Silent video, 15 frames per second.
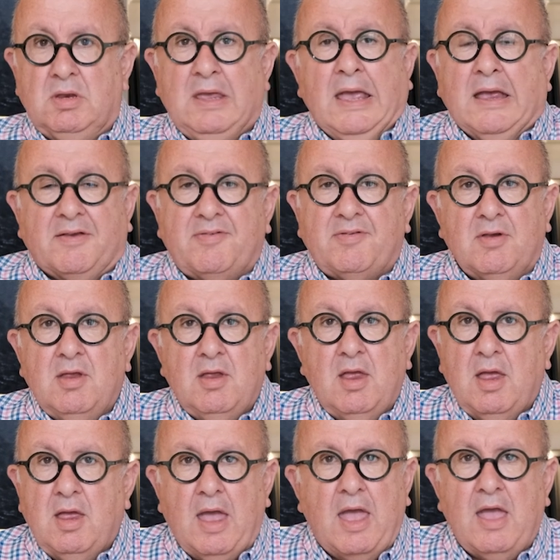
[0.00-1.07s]
yes,
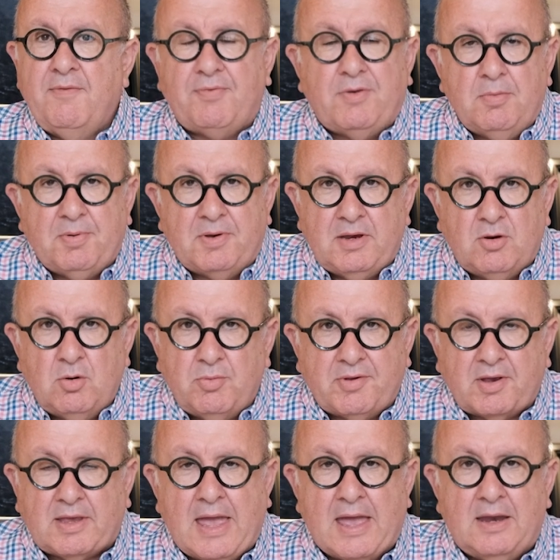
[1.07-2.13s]
everybody knows,
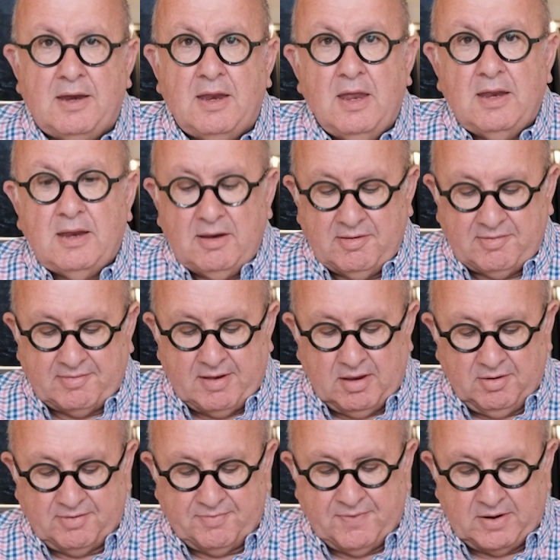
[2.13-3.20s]
again, he
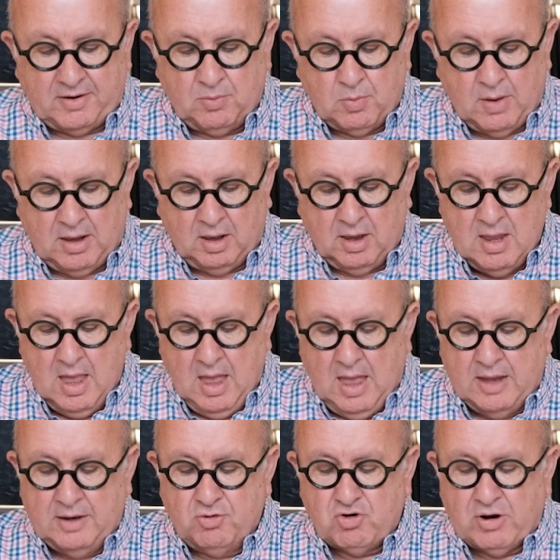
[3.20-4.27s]
sells very well.
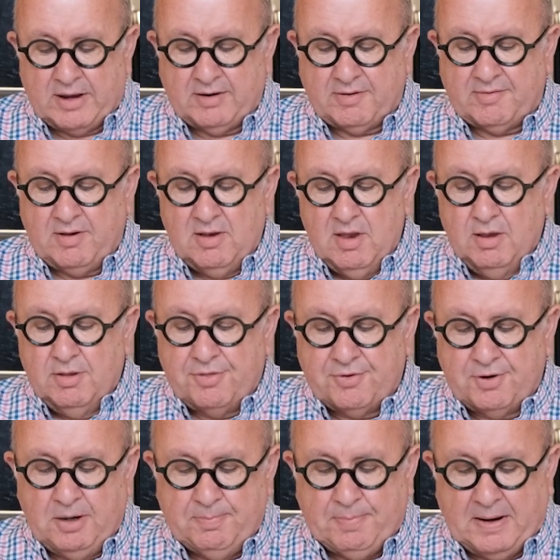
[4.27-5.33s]
And Jack's
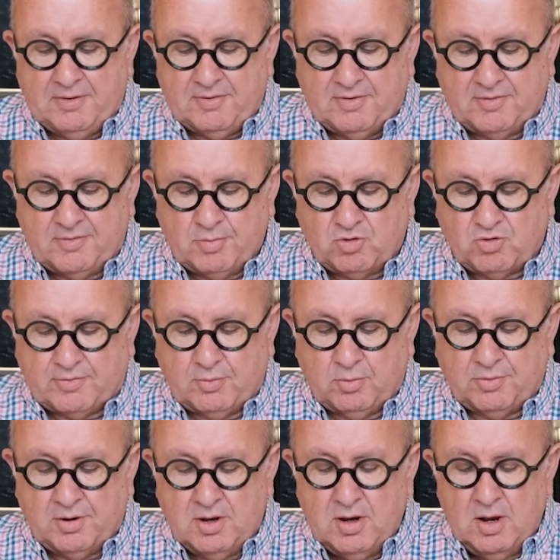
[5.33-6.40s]
3 paintings which sold,